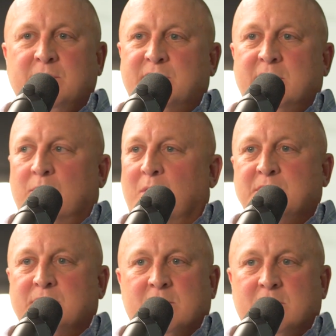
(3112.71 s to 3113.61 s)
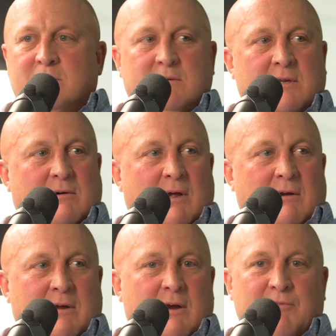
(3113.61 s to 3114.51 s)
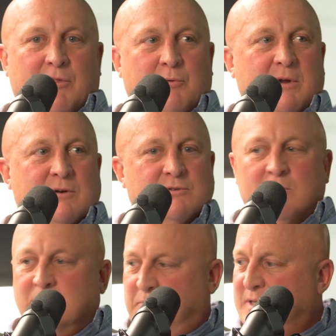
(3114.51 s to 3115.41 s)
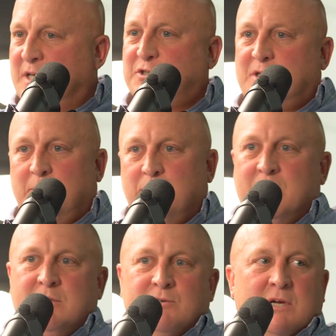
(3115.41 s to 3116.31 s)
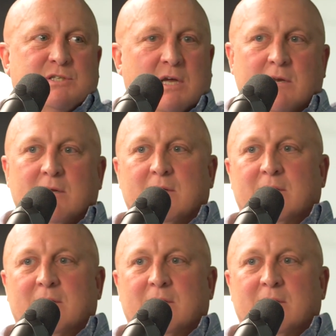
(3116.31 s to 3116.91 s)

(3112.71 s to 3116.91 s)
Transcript: Yeah, you sit there watching, I don't care if you're 3 years old. Pick that shit up, put it in the trash can.